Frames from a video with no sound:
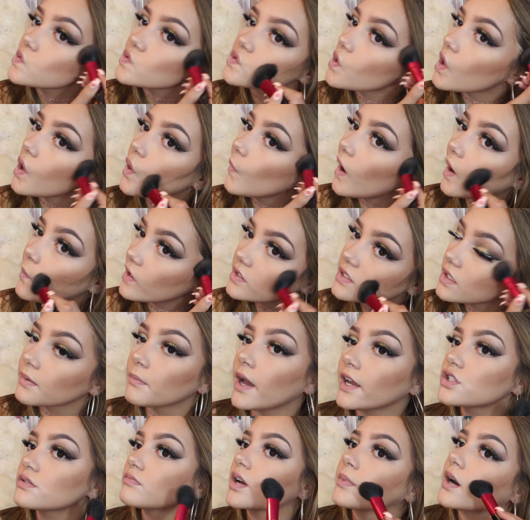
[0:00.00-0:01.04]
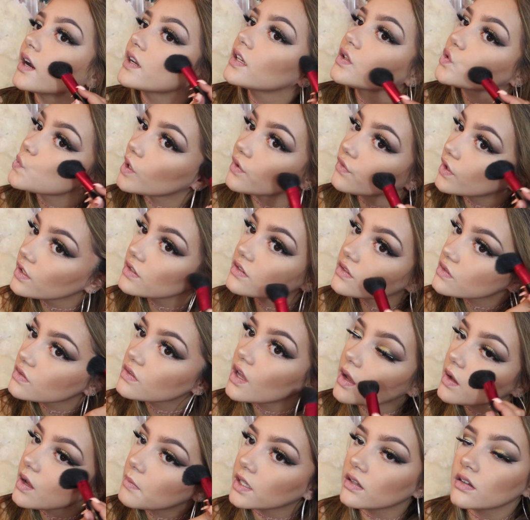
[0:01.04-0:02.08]
to like match my face to my body.
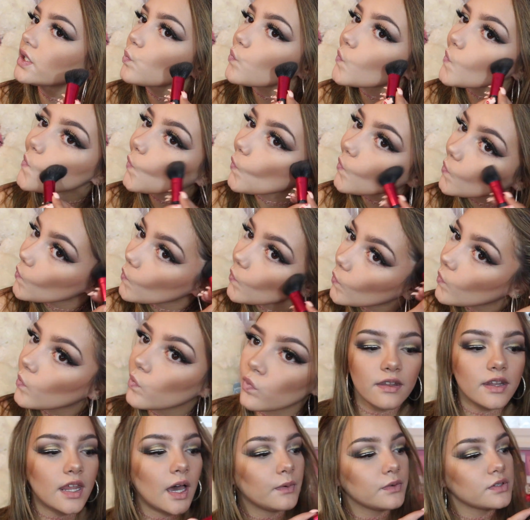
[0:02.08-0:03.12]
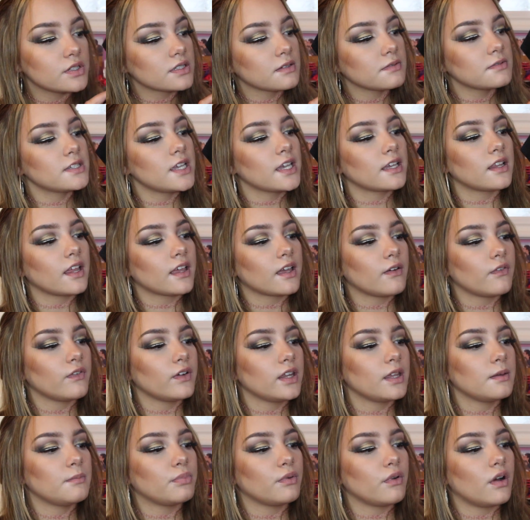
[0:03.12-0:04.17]
Now we're just going to take like a
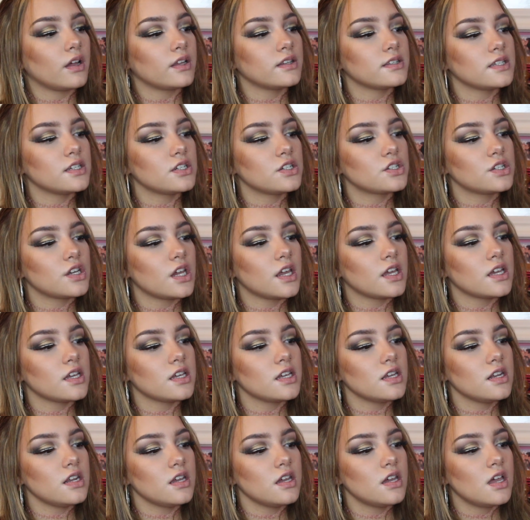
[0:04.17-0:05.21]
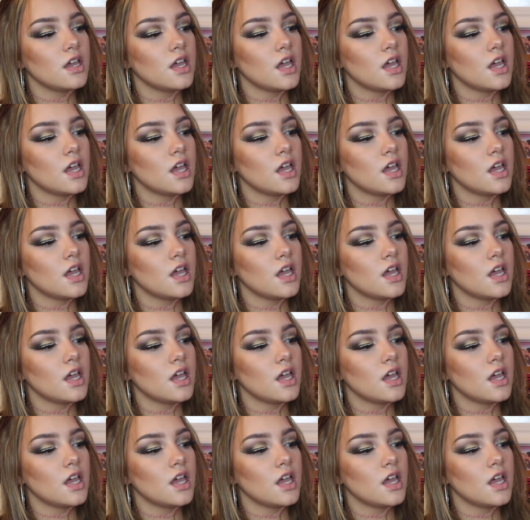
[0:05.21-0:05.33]
really bronzy shade.